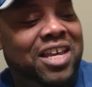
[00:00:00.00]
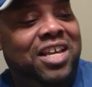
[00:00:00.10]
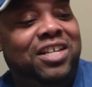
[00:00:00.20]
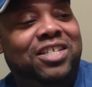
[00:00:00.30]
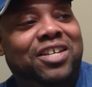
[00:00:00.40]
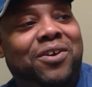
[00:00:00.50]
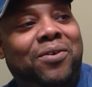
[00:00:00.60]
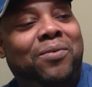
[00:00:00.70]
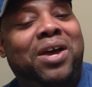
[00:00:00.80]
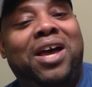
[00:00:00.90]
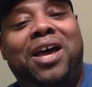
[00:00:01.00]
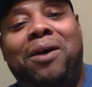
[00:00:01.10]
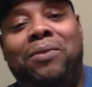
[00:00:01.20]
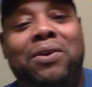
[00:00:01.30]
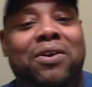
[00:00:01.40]
So
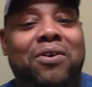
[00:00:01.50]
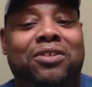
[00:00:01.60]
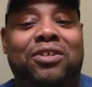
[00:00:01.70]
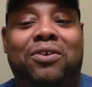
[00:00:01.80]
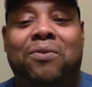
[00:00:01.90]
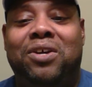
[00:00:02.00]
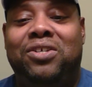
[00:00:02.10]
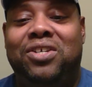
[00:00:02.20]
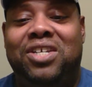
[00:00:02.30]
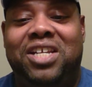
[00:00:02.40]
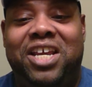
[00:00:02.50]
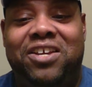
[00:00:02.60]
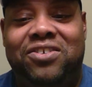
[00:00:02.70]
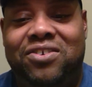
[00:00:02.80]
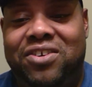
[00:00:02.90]
we're going to go to the questions and
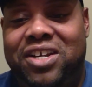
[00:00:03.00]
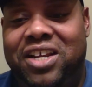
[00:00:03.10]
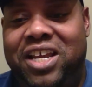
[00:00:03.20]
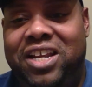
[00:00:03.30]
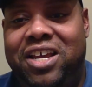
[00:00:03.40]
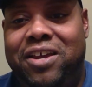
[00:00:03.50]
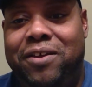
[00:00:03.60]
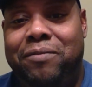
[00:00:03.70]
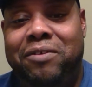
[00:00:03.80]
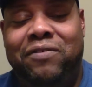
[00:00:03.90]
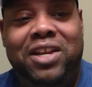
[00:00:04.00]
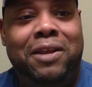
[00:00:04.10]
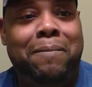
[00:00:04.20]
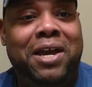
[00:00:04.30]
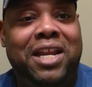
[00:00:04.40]
answering, and if
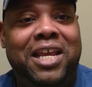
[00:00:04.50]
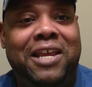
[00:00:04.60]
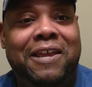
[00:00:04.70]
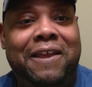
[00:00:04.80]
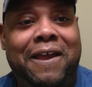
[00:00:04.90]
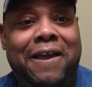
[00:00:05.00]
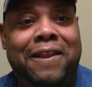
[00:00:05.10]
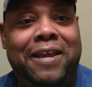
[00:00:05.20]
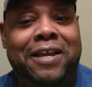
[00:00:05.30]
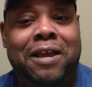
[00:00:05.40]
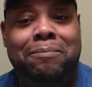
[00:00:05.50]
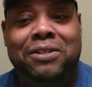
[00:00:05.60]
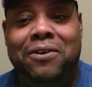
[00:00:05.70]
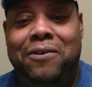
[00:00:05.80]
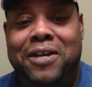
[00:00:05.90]
anybody that comes
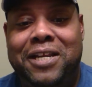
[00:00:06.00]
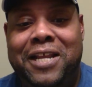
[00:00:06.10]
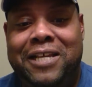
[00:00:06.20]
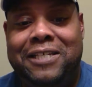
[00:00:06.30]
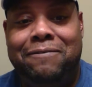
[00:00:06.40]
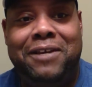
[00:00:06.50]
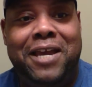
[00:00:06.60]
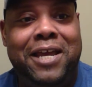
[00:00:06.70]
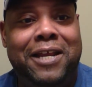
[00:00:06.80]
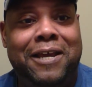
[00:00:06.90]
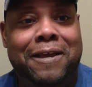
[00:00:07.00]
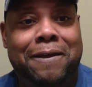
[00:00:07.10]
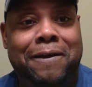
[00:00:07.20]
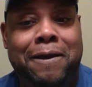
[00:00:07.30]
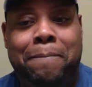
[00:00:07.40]
on, I see we got
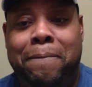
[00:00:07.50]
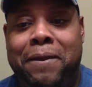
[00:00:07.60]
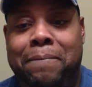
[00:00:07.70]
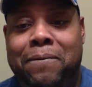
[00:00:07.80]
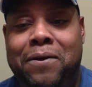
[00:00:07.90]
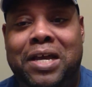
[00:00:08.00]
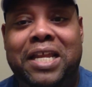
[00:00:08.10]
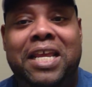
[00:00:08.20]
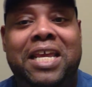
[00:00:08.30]
a couple people on.